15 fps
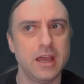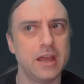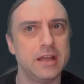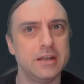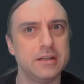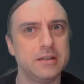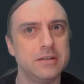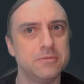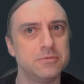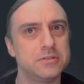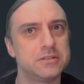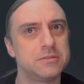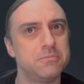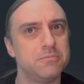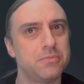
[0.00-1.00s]
And it
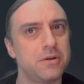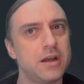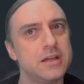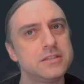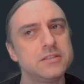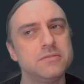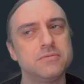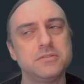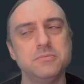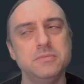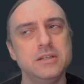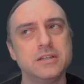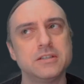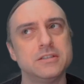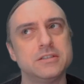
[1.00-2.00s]
was impressive to
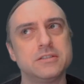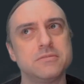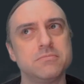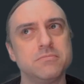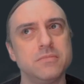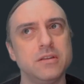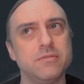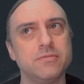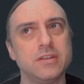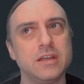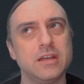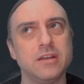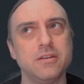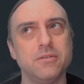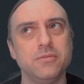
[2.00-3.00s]
me, because if they
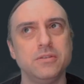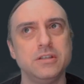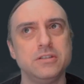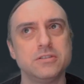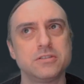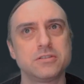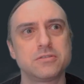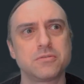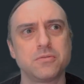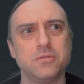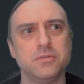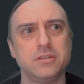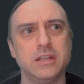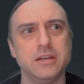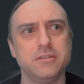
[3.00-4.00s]
had only just
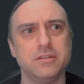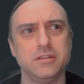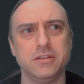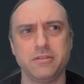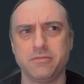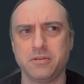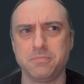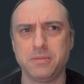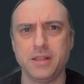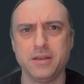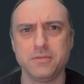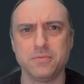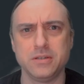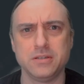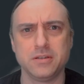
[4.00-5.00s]
scrolled down in their
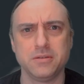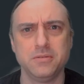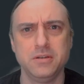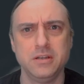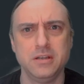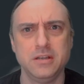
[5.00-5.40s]
reply window,